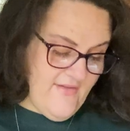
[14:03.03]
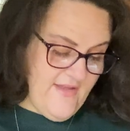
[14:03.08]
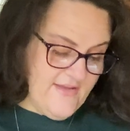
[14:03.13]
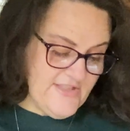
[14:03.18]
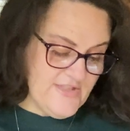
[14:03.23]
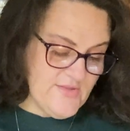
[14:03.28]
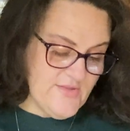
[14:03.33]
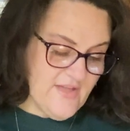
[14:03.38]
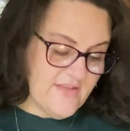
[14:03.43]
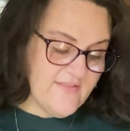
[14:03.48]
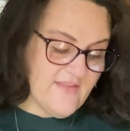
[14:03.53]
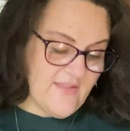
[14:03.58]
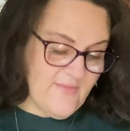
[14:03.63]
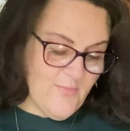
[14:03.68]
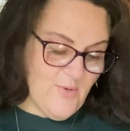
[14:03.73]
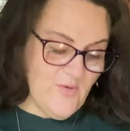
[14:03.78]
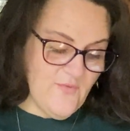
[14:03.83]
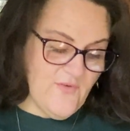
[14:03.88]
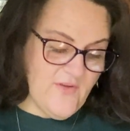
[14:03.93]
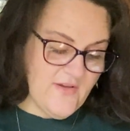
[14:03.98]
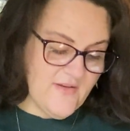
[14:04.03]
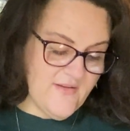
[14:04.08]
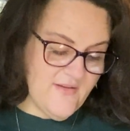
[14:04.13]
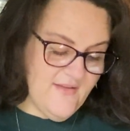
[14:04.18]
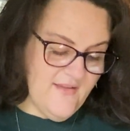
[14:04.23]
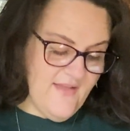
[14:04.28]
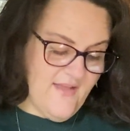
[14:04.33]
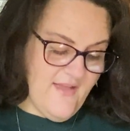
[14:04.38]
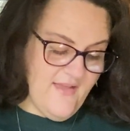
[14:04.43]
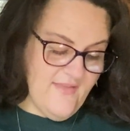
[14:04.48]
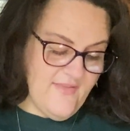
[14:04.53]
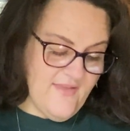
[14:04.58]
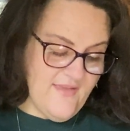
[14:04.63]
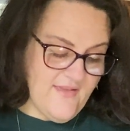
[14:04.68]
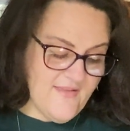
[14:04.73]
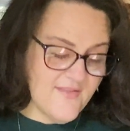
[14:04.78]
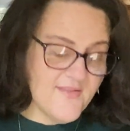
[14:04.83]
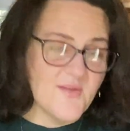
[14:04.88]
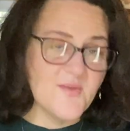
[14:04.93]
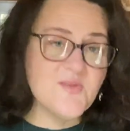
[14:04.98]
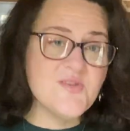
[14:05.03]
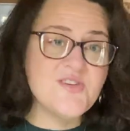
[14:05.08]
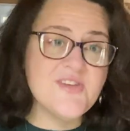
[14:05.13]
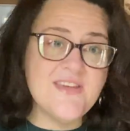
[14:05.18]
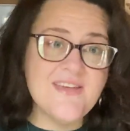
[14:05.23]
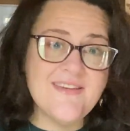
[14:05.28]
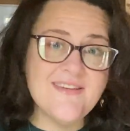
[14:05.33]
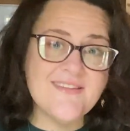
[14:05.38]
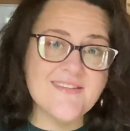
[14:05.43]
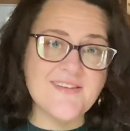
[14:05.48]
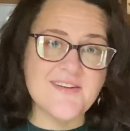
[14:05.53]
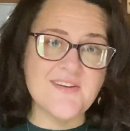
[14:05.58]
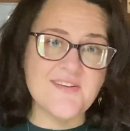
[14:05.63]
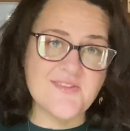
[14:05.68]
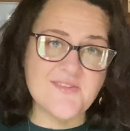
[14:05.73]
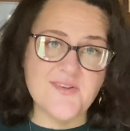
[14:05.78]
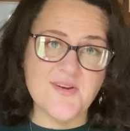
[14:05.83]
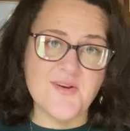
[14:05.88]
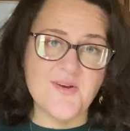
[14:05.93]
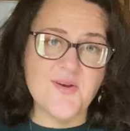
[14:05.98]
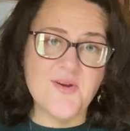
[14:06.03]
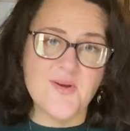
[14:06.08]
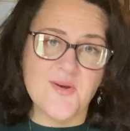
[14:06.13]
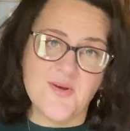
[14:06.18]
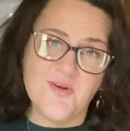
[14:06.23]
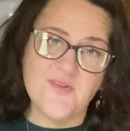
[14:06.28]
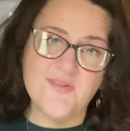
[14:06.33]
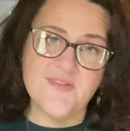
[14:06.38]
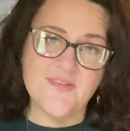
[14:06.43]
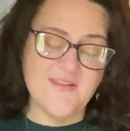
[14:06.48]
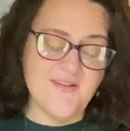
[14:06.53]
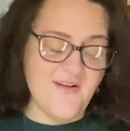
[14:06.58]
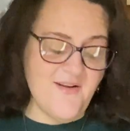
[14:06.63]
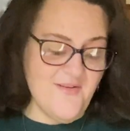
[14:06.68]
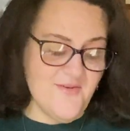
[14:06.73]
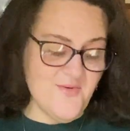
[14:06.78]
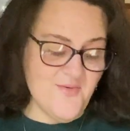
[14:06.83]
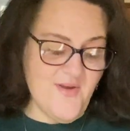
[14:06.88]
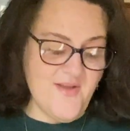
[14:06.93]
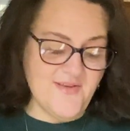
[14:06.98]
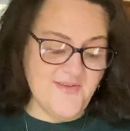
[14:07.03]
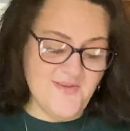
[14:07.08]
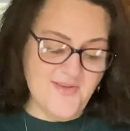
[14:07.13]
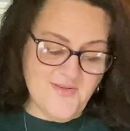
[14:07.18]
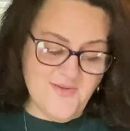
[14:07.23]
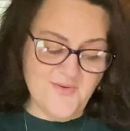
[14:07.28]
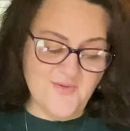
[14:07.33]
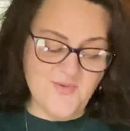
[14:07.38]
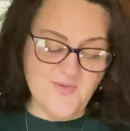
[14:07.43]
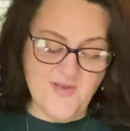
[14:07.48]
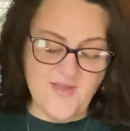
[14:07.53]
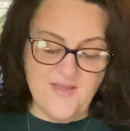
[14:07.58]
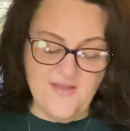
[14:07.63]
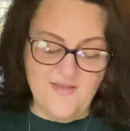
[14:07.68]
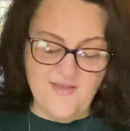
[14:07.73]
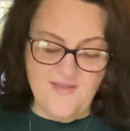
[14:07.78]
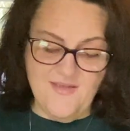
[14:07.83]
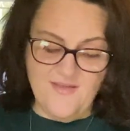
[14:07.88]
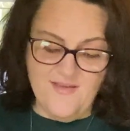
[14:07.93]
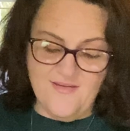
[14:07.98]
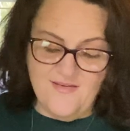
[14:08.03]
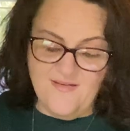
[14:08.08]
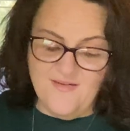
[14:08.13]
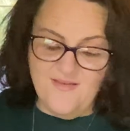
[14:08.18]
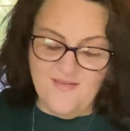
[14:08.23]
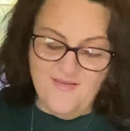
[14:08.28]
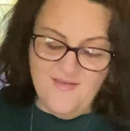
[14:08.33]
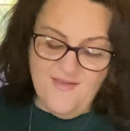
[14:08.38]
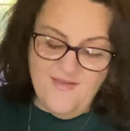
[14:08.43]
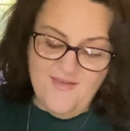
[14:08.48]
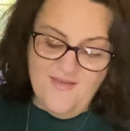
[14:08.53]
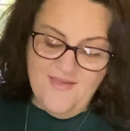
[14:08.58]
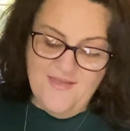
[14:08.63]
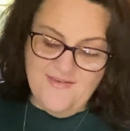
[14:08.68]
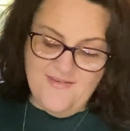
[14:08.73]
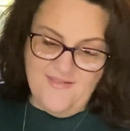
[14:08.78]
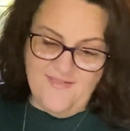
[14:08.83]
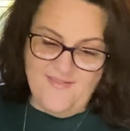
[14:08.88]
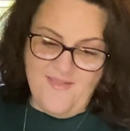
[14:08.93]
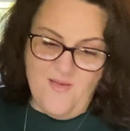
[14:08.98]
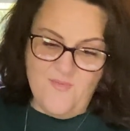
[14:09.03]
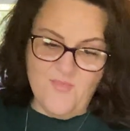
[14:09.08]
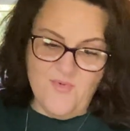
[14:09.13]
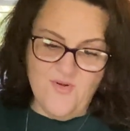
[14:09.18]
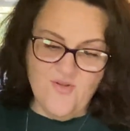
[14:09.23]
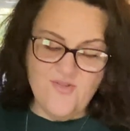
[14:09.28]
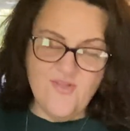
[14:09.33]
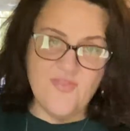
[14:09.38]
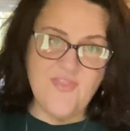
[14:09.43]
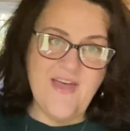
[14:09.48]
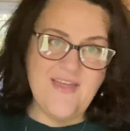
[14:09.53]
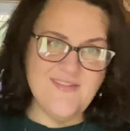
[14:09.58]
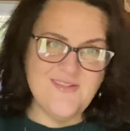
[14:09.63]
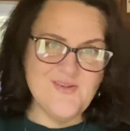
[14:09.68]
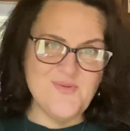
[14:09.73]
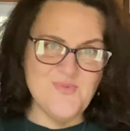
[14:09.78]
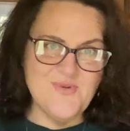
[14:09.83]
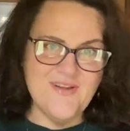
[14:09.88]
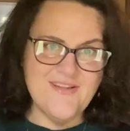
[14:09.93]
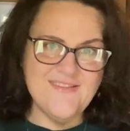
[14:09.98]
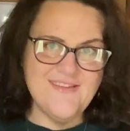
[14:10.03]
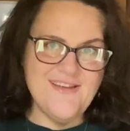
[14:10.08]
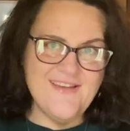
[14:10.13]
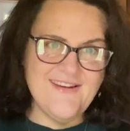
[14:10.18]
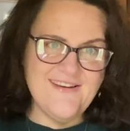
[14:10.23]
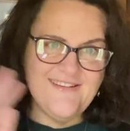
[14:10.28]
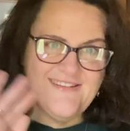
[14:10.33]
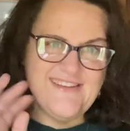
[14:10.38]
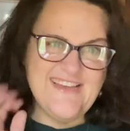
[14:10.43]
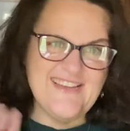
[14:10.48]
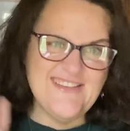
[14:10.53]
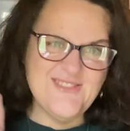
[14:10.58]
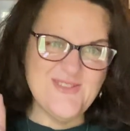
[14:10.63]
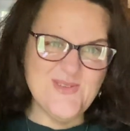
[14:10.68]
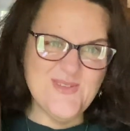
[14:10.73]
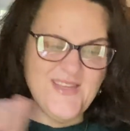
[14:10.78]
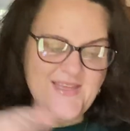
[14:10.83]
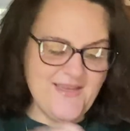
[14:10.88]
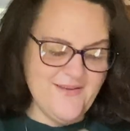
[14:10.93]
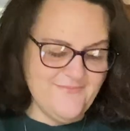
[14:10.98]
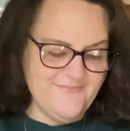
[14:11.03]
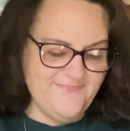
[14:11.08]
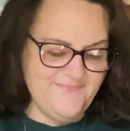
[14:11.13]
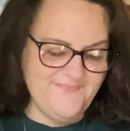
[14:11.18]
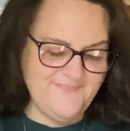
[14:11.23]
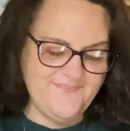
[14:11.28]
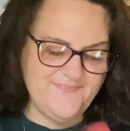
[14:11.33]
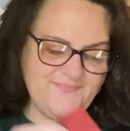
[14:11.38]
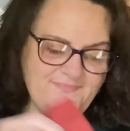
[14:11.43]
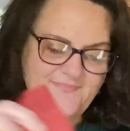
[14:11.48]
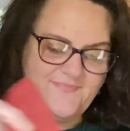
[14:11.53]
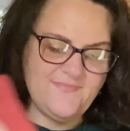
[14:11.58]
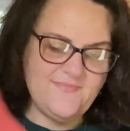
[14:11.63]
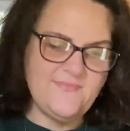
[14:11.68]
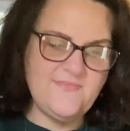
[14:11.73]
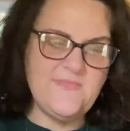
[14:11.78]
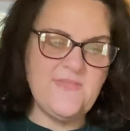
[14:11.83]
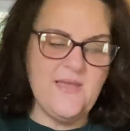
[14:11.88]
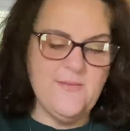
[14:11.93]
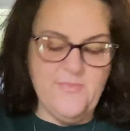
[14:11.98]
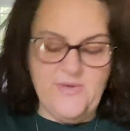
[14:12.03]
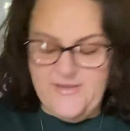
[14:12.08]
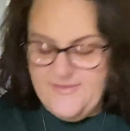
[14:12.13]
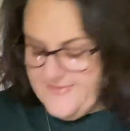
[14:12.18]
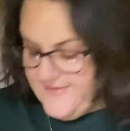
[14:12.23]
And she's like, that's perfect. And then, so she's going to start hers on a red too in December. So that's super excited. Yay, Julie. But